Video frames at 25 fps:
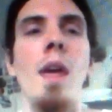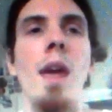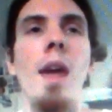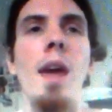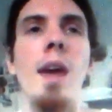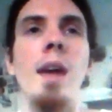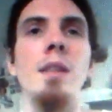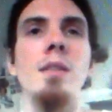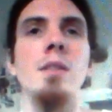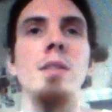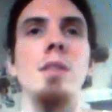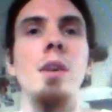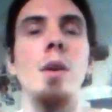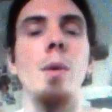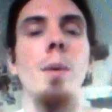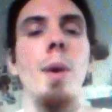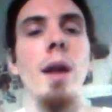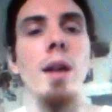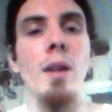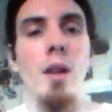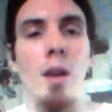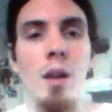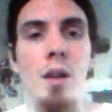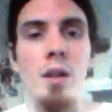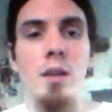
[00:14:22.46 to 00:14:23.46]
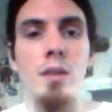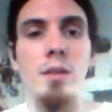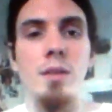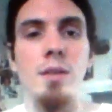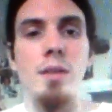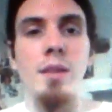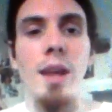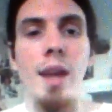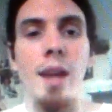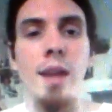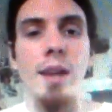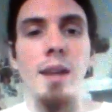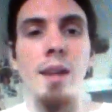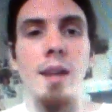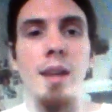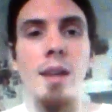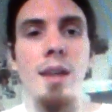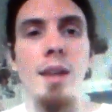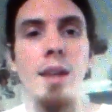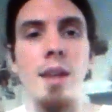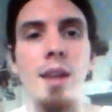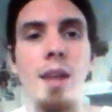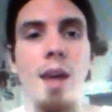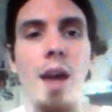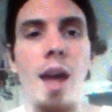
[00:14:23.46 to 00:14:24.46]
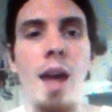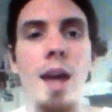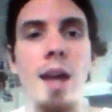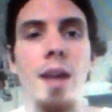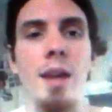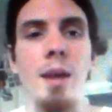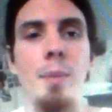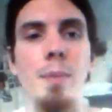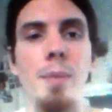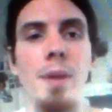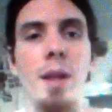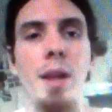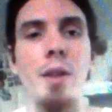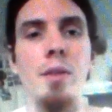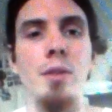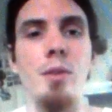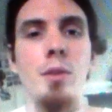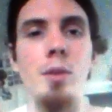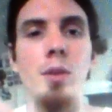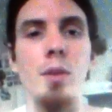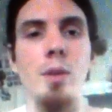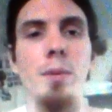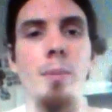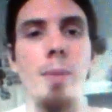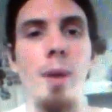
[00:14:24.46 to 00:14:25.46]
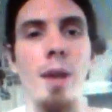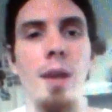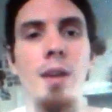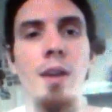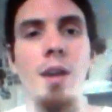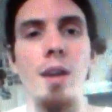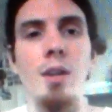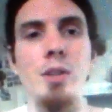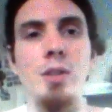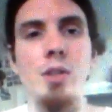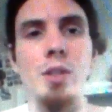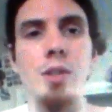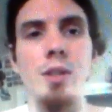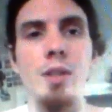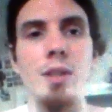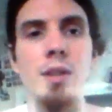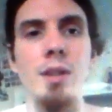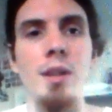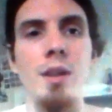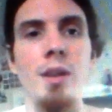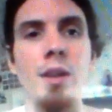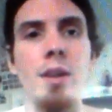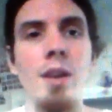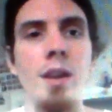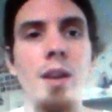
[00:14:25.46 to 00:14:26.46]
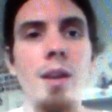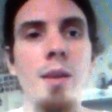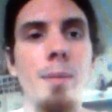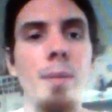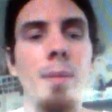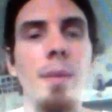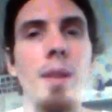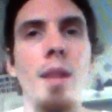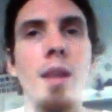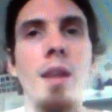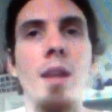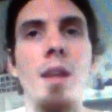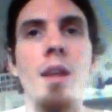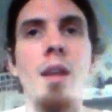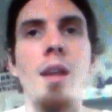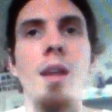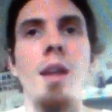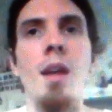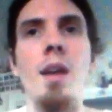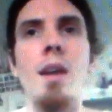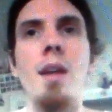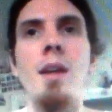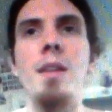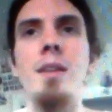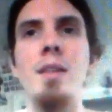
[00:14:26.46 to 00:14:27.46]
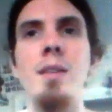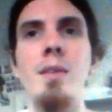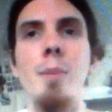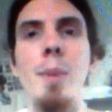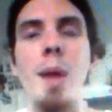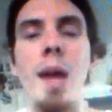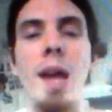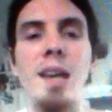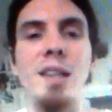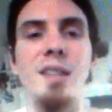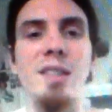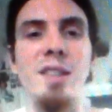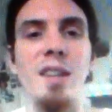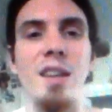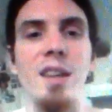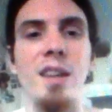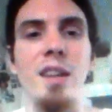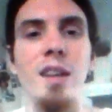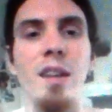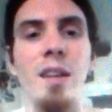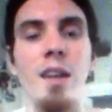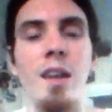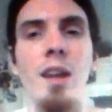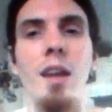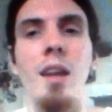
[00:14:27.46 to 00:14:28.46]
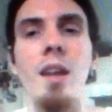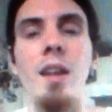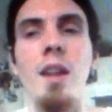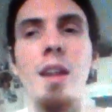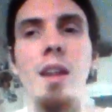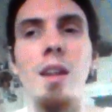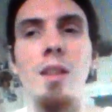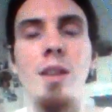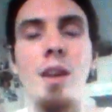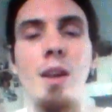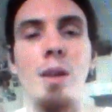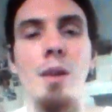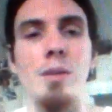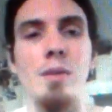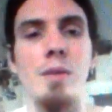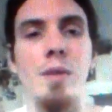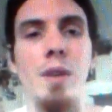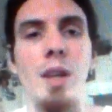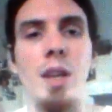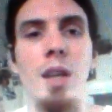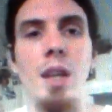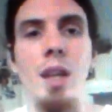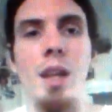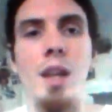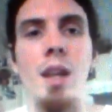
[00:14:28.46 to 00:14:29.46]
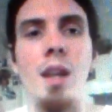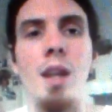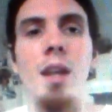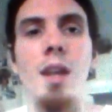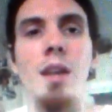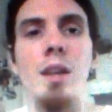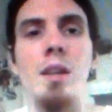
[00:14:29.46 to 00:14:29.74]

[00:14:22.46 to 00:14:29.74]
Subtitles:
And so I called that guy up that I threw my gushers in their basket, and he thought it was funny.